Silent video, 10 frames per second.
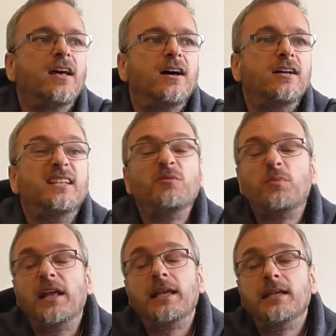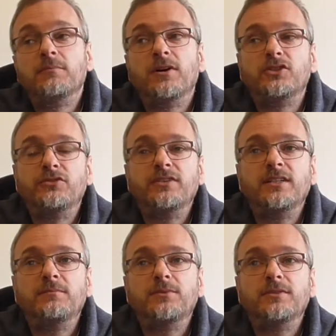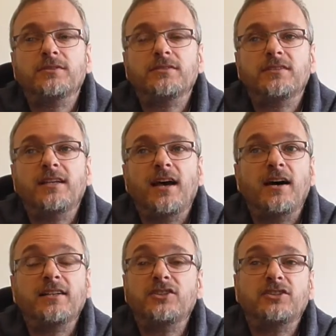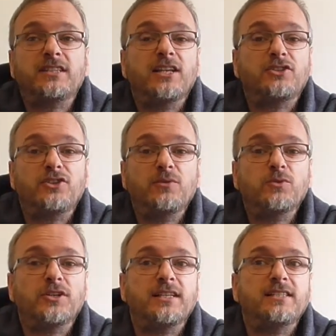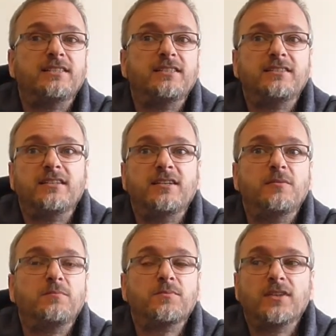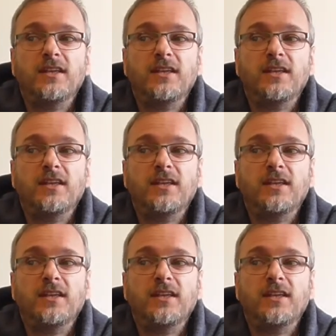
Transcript: I didn't play much of it, but I just assume what it is a